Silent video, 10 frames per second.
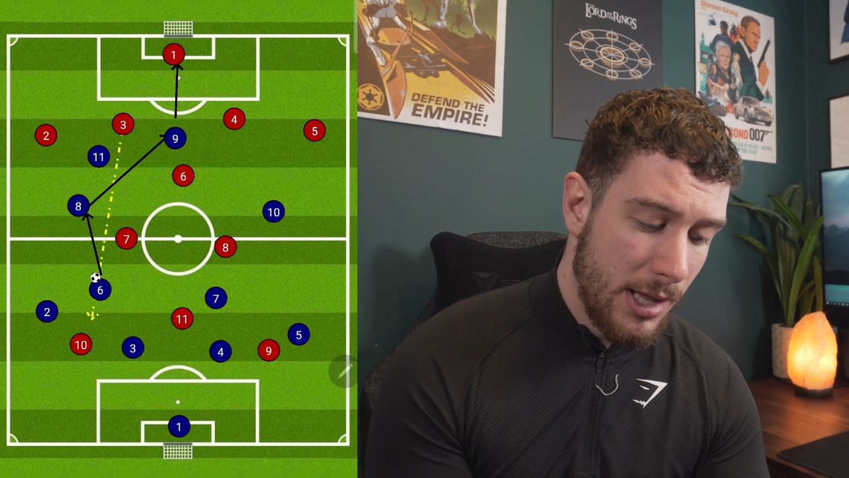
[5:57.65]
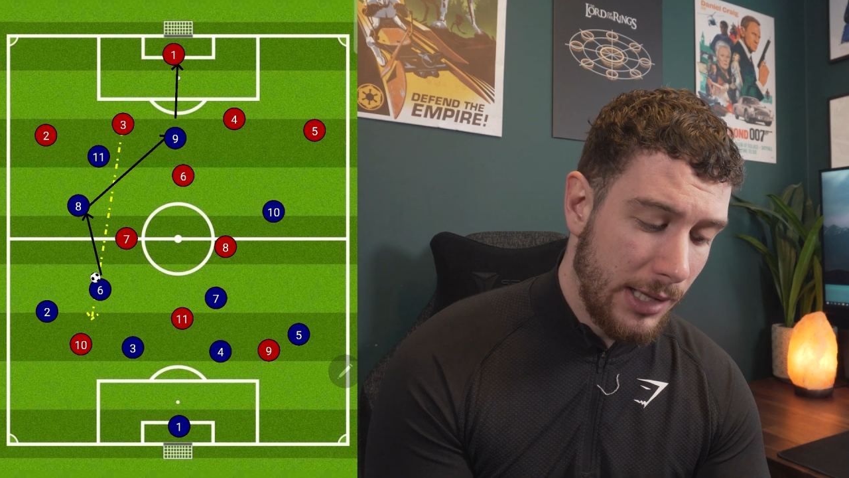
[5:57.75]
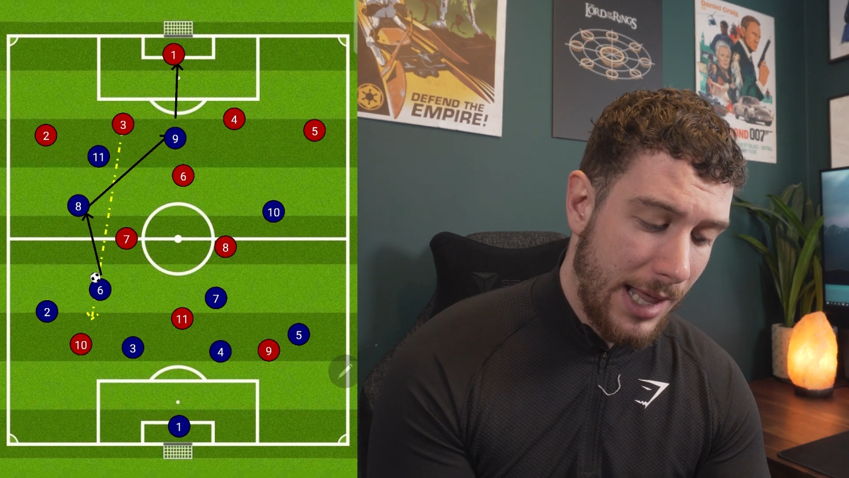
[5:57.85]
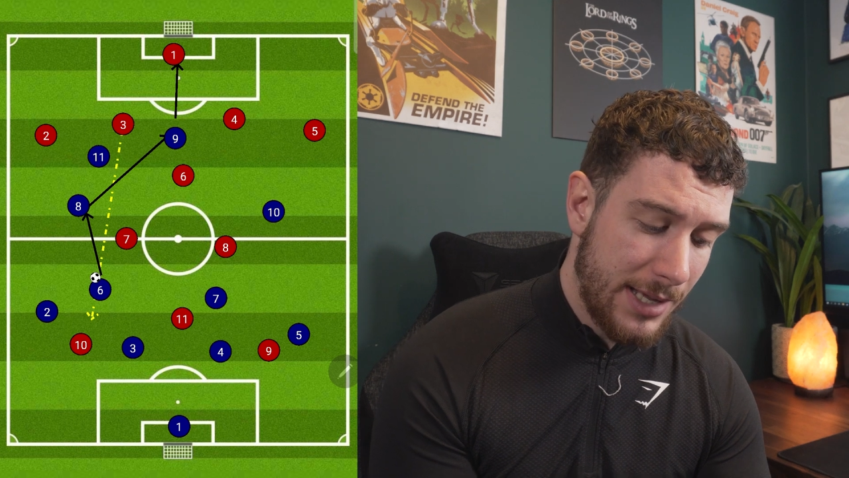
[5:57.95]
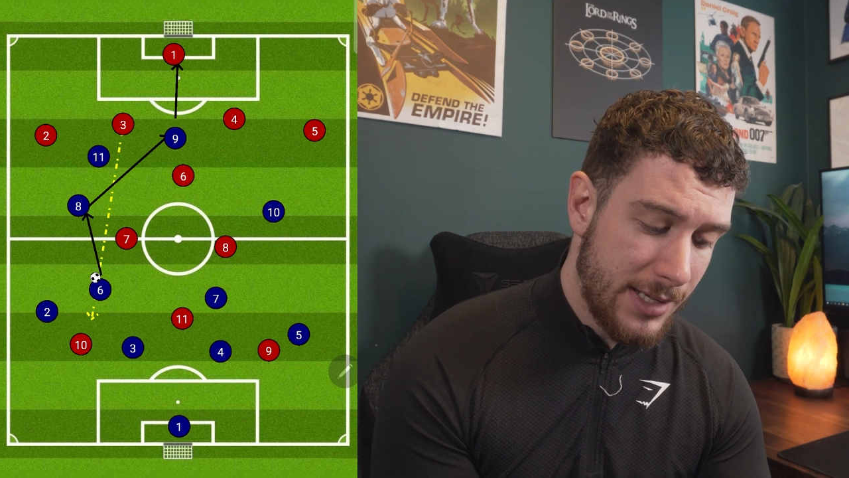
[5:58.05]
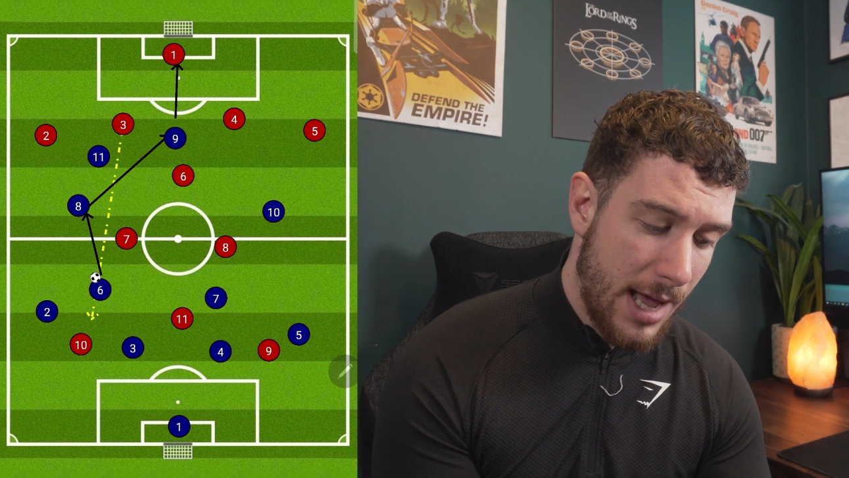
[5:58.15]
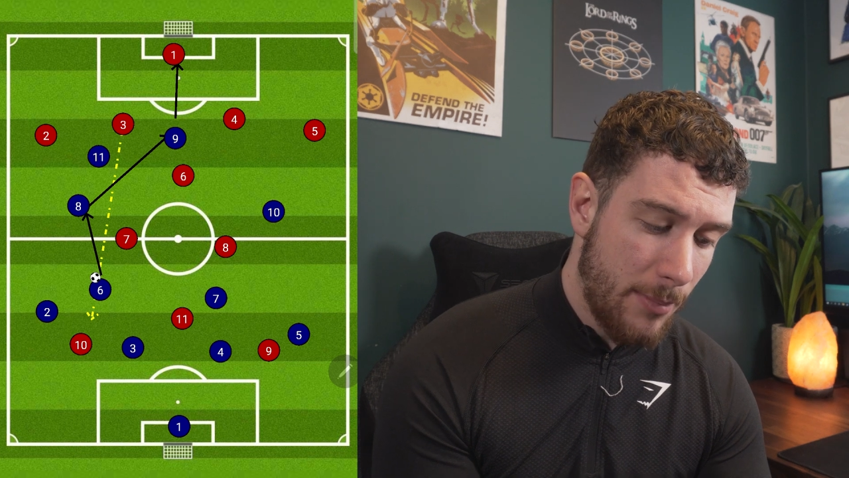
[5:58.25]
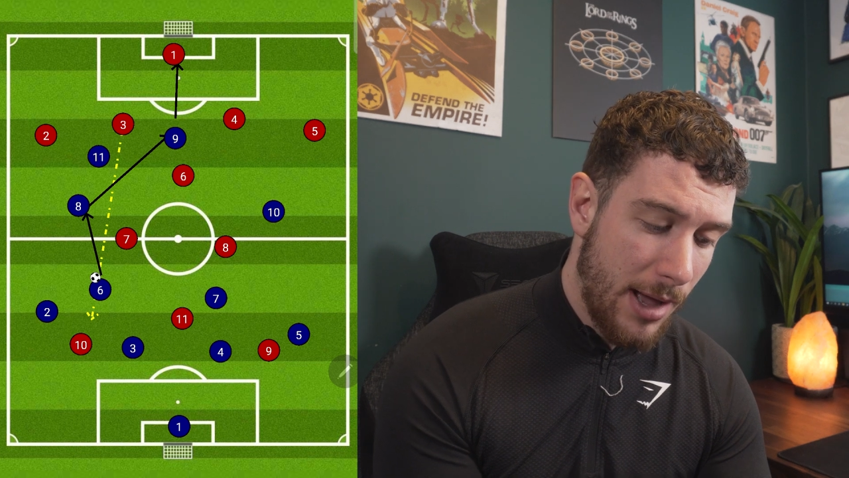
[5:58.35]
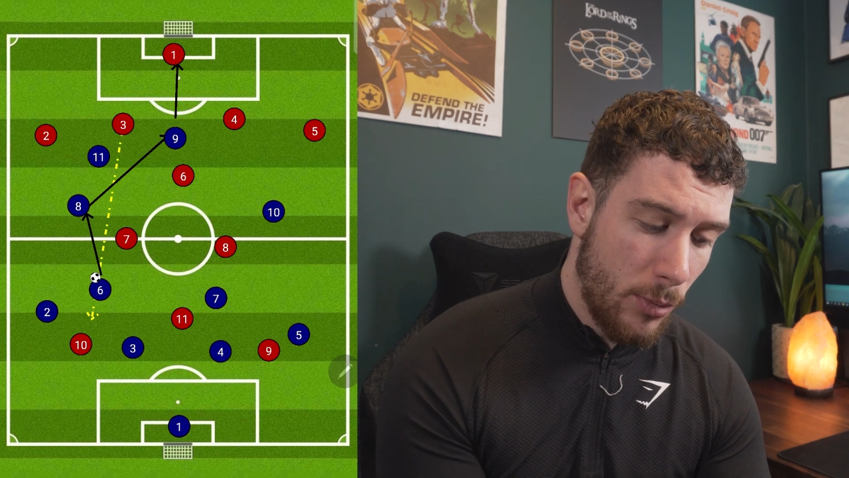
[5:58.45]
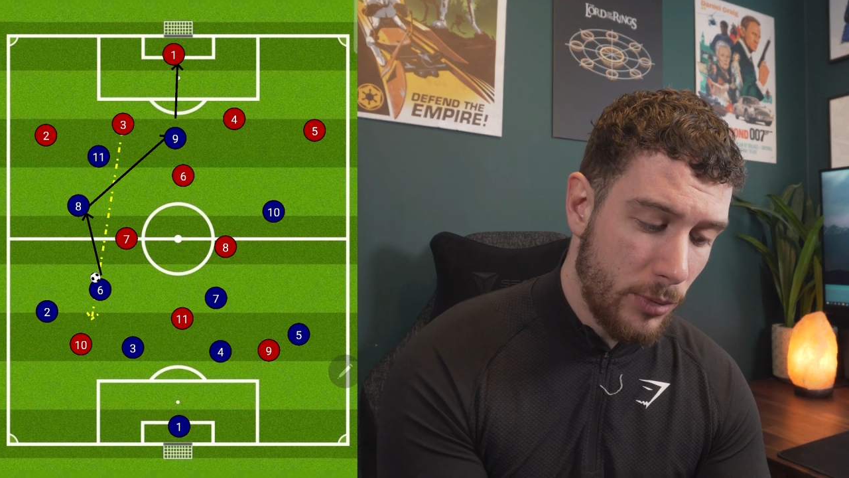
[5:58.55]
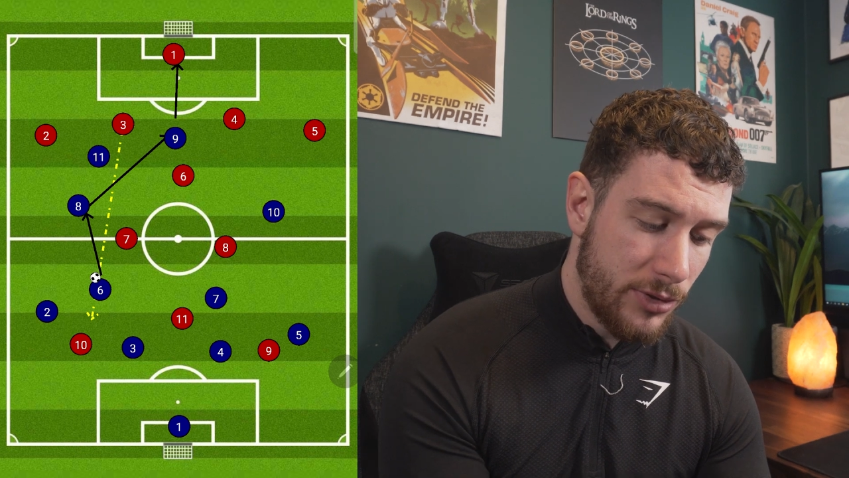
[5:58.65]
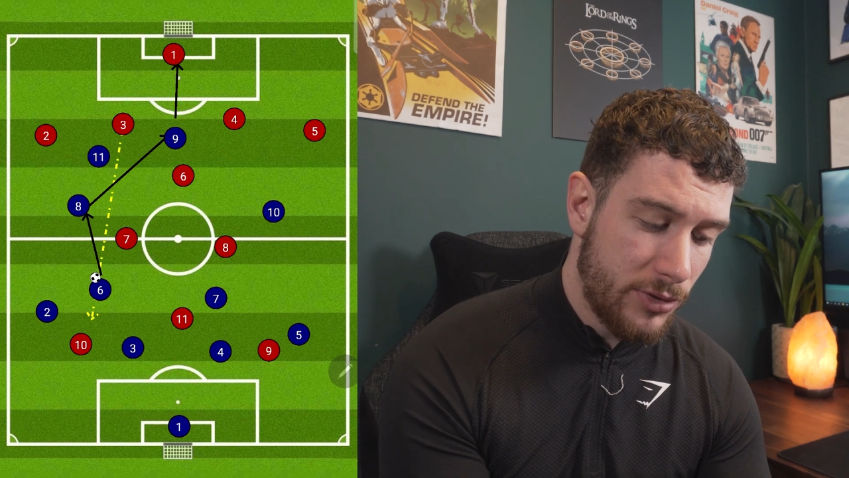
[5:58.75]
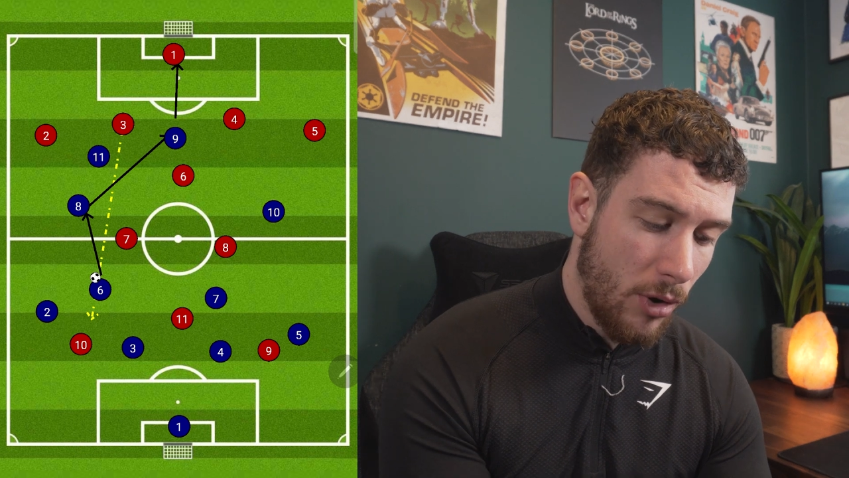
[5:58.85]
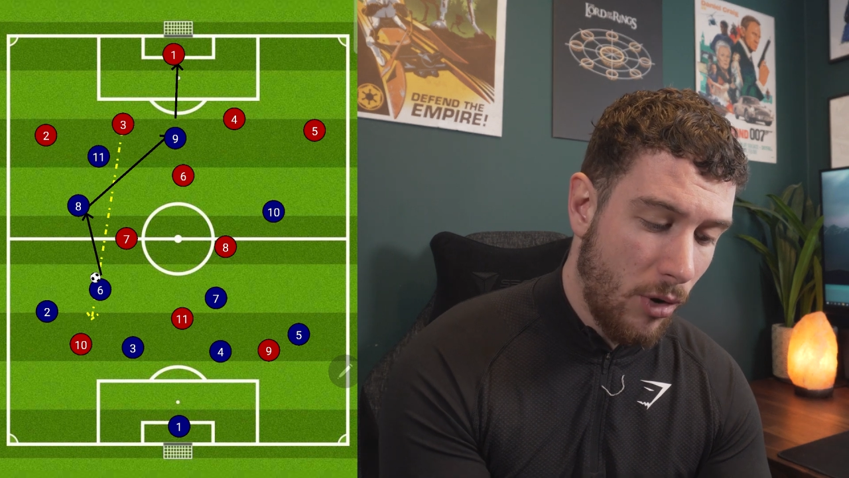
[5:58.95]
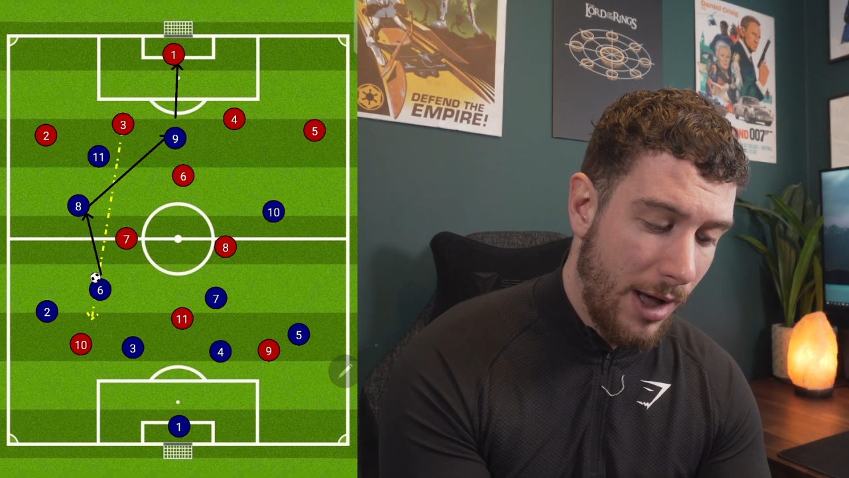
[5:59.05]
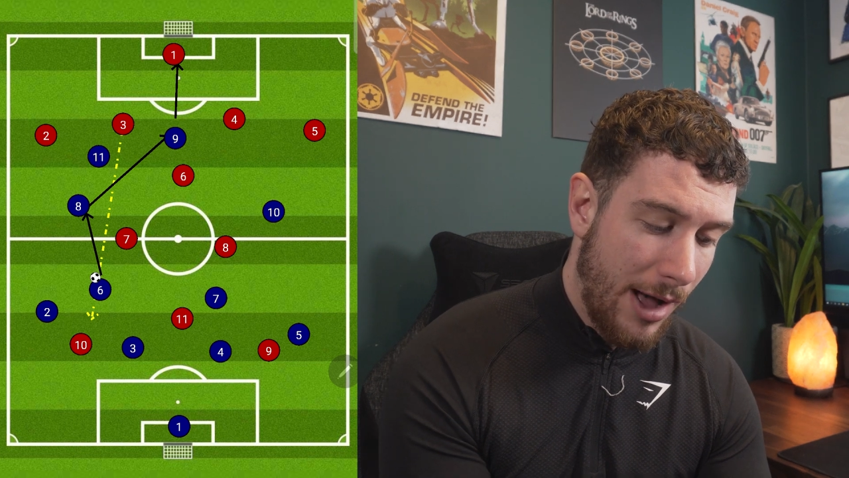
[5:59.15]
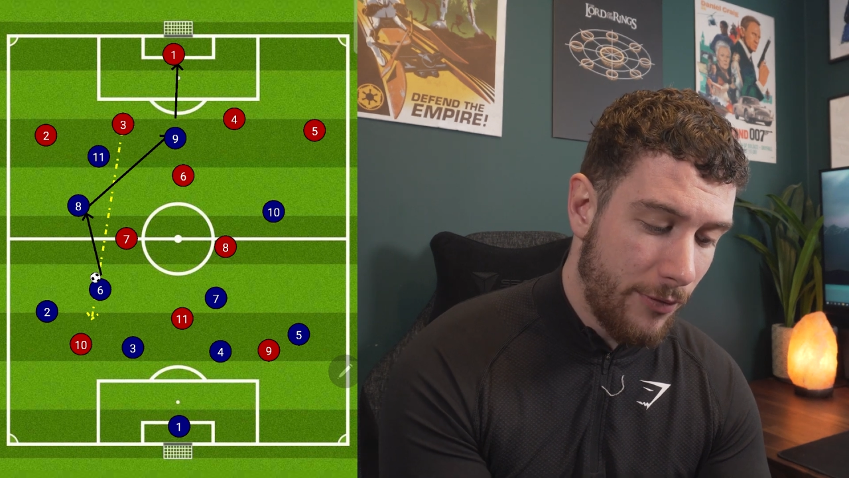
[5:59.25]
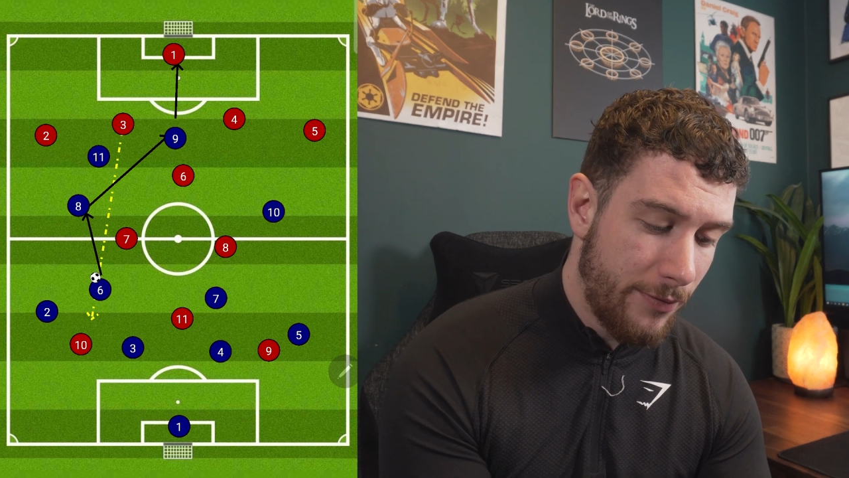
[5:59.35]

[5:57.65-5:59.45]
last time out we saw how